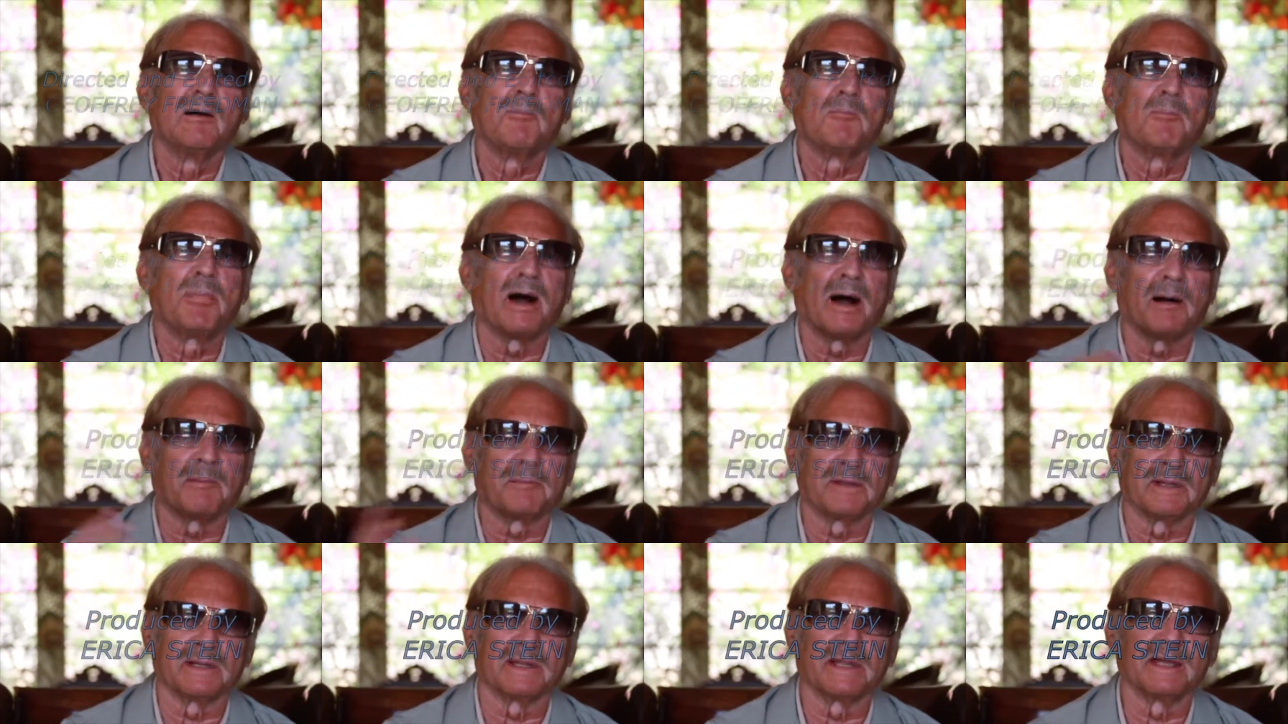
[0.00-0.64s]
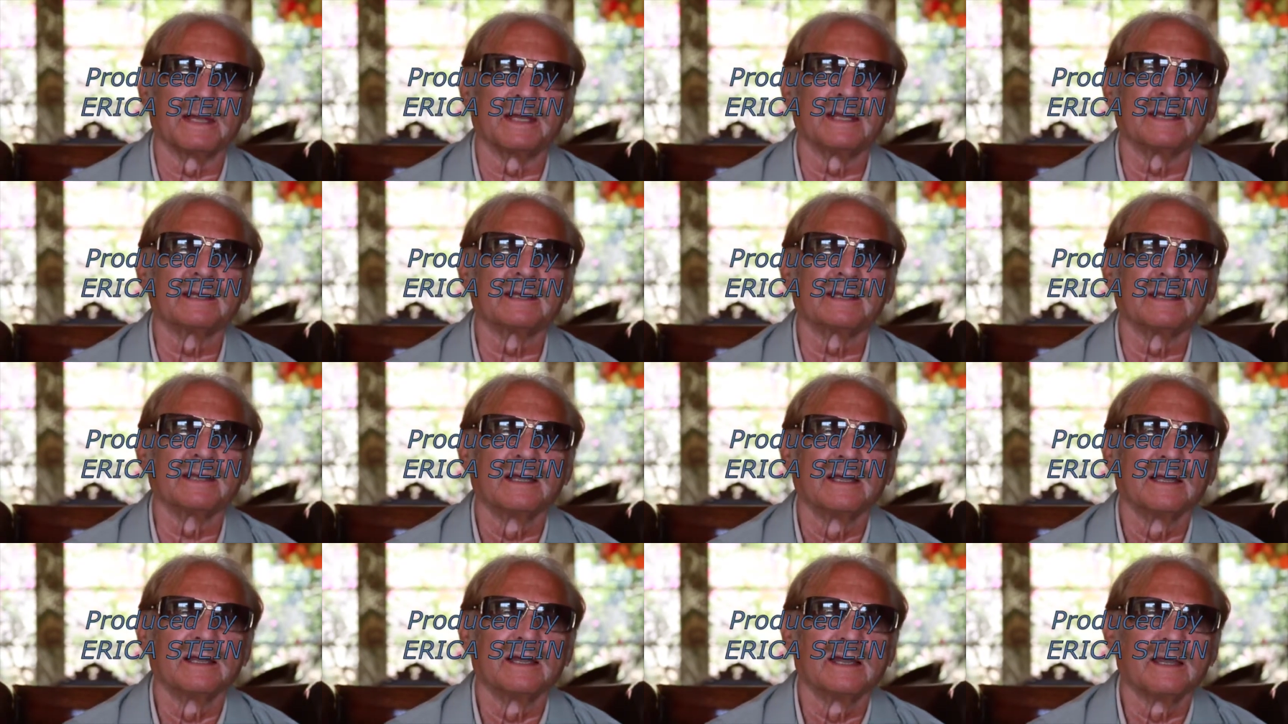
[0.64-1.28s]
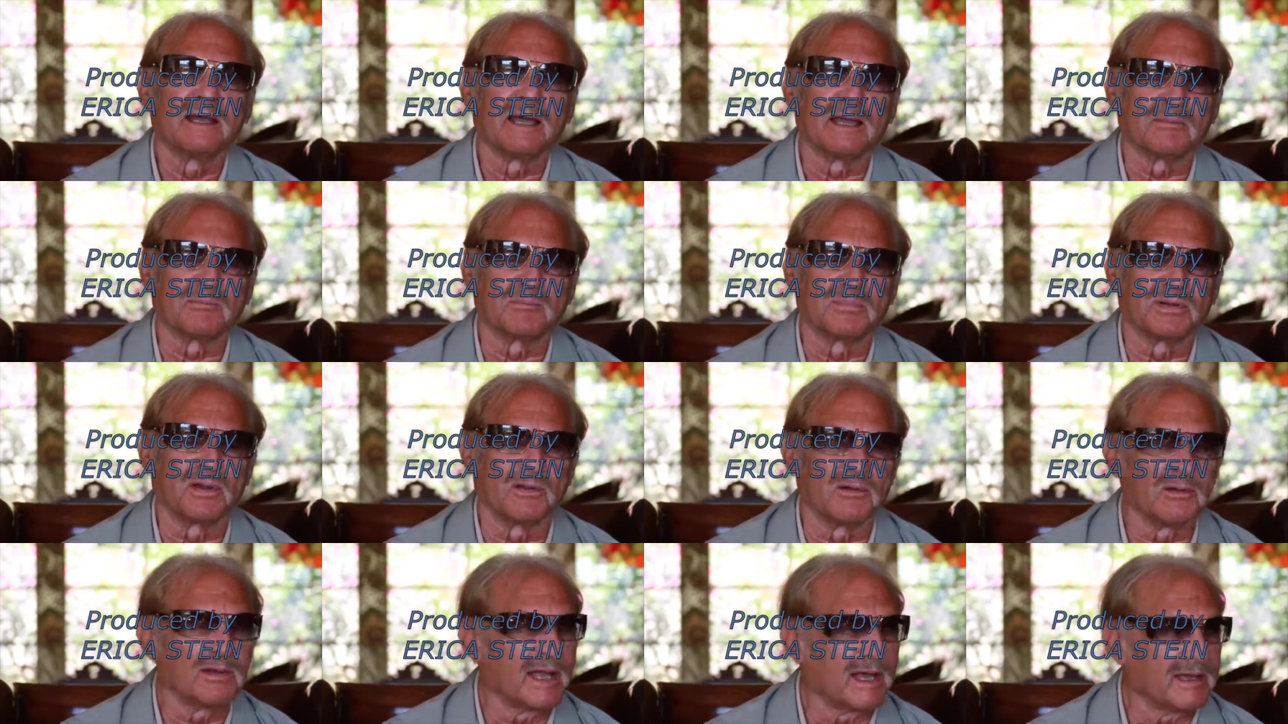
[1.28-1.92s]
populate it, and
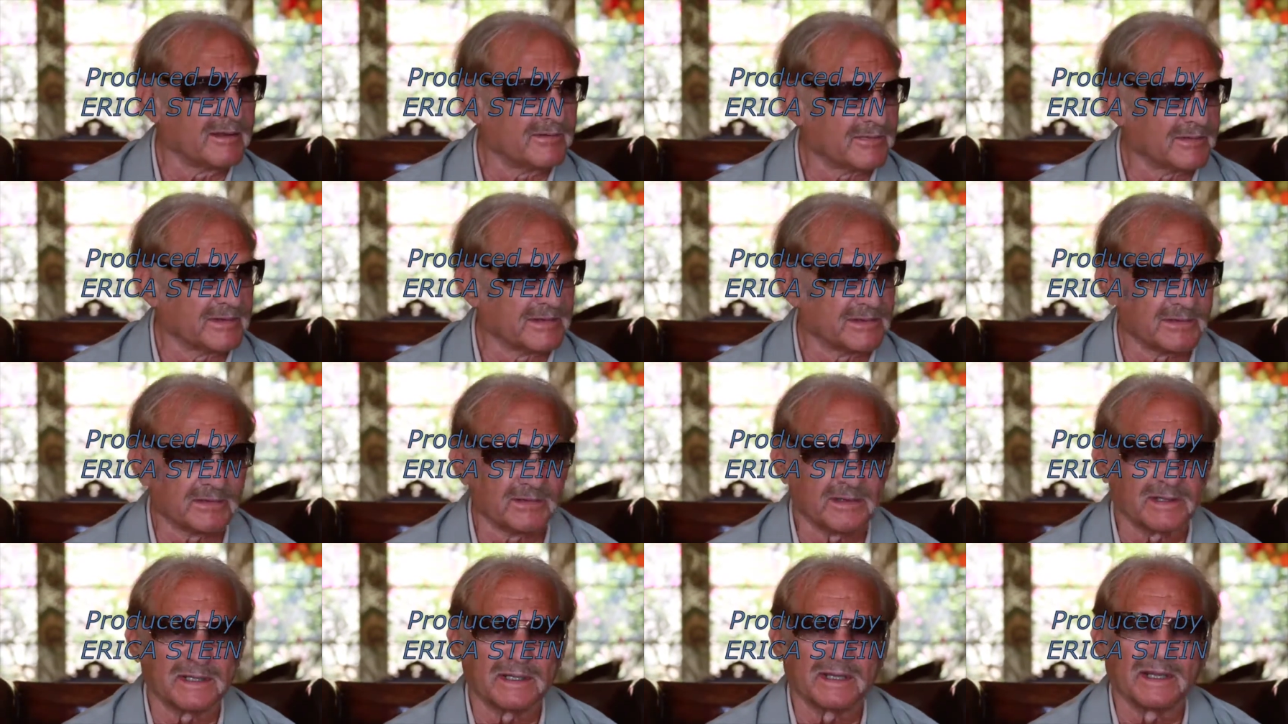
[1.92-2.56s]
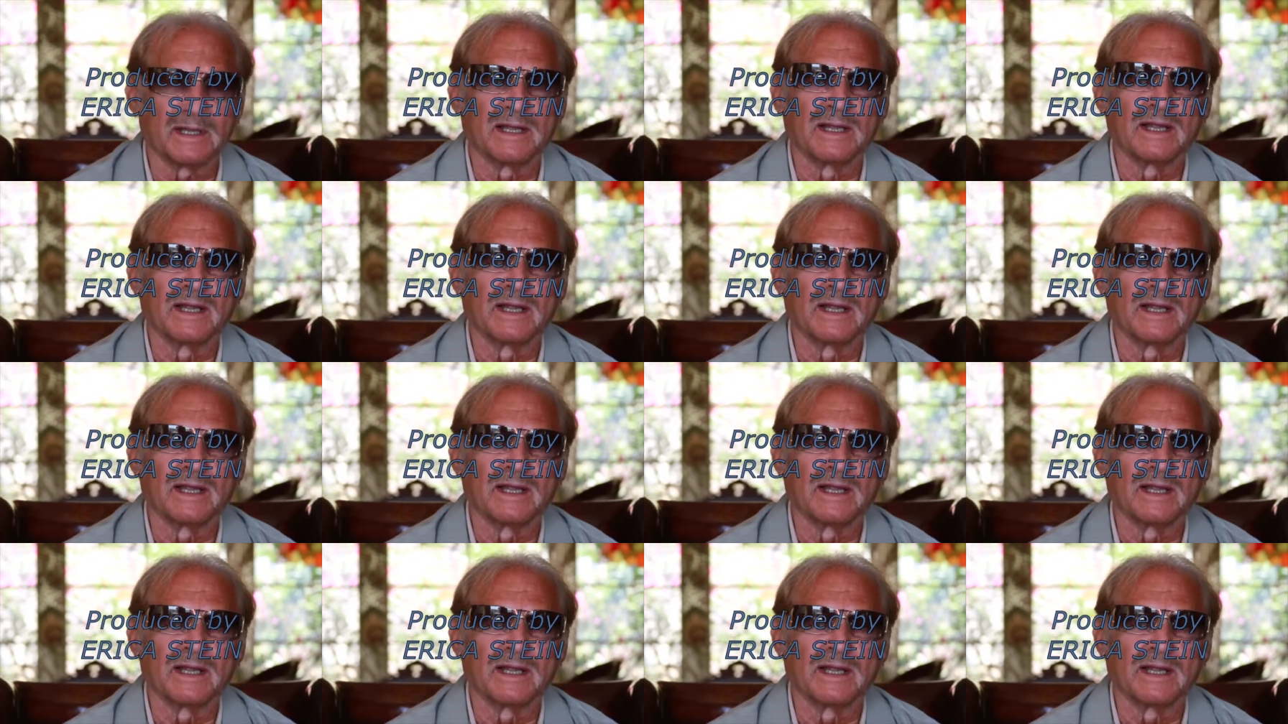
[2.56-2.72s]
blow life into it.